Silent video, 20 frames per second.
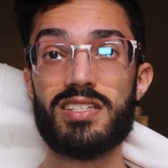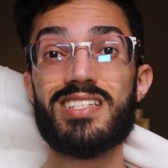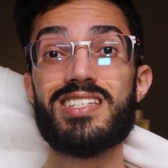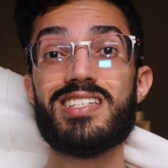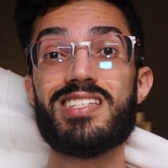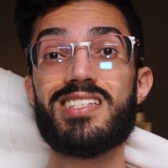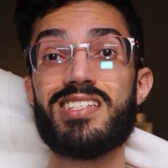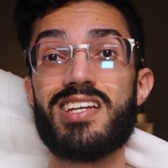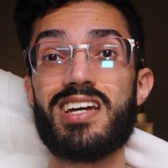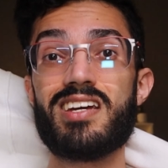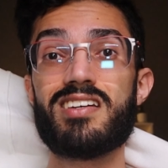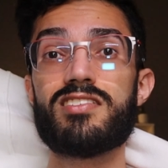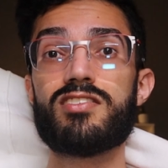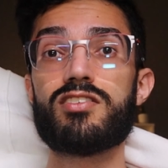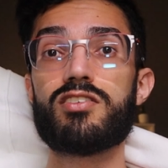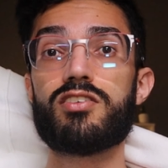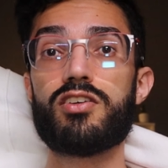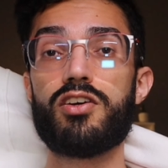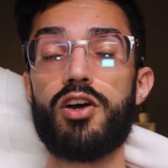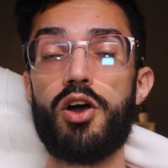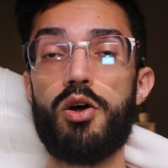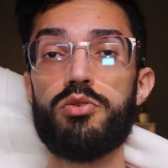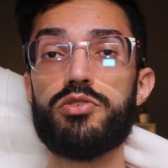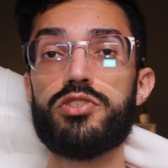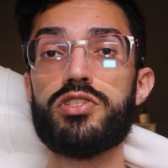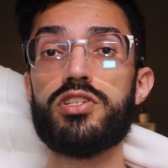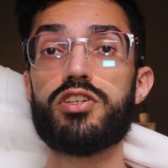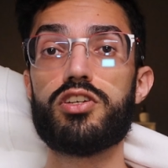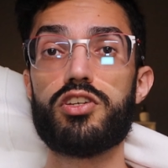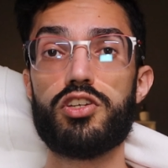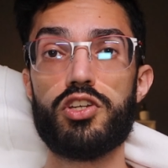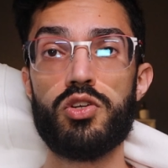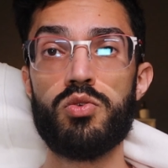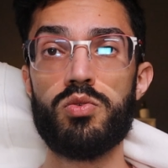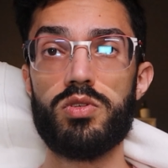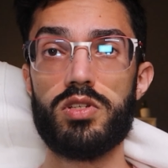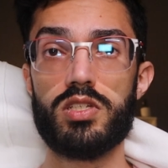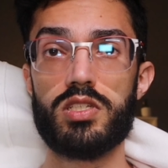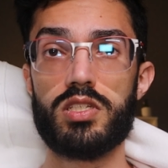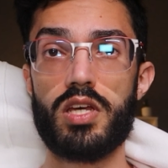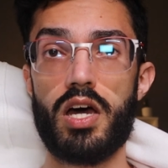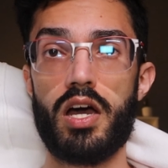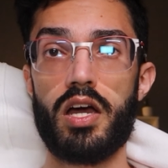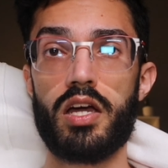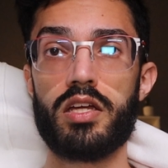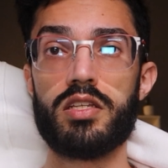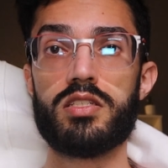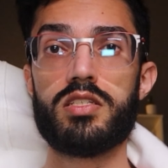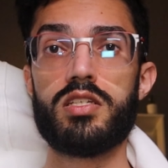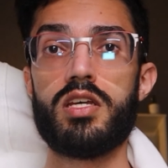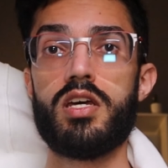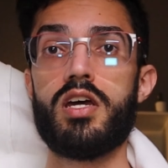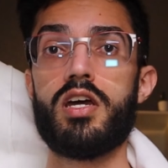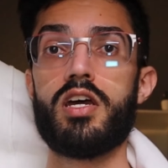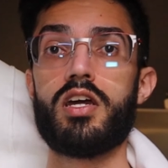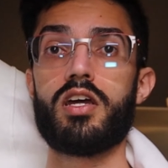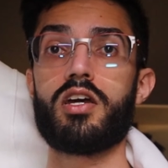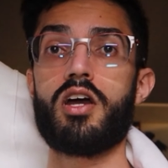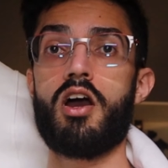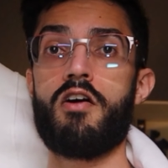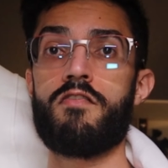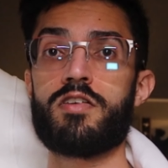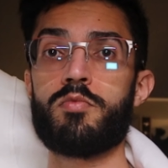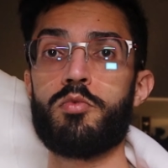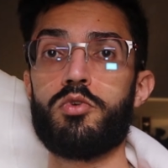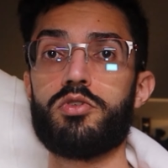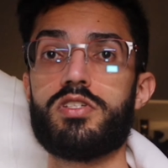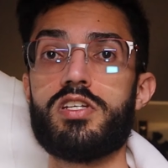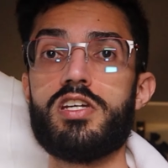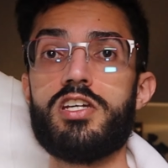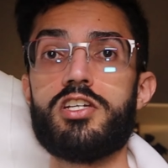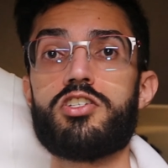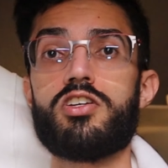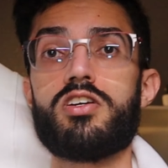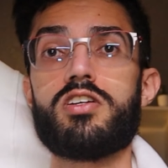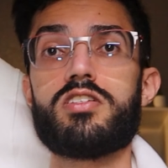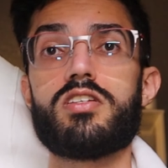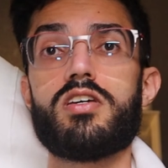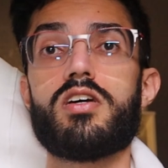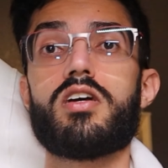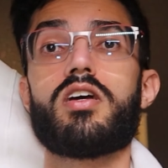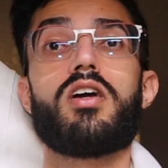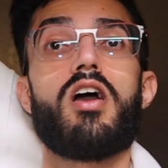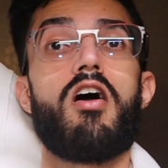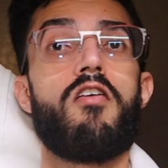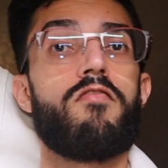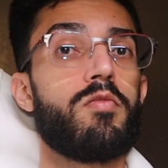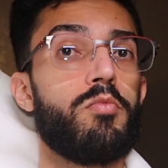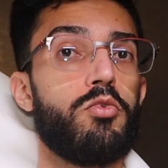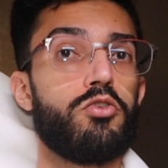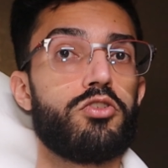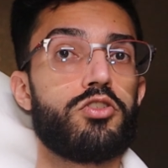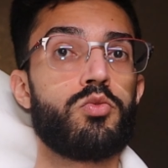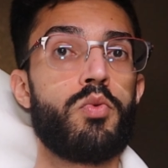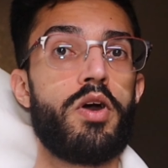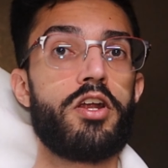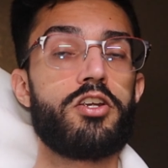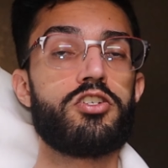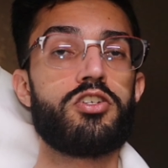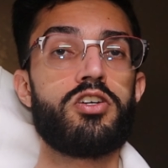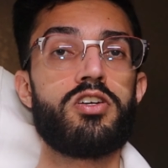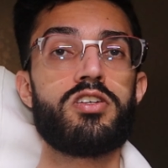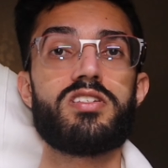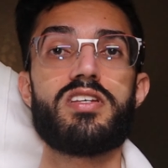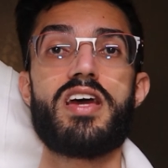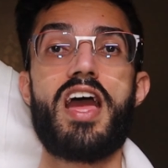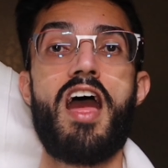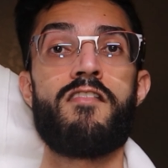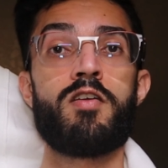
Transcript: Six cozy, cute designs, comfortable t-shirts, comfortable sweatshirts.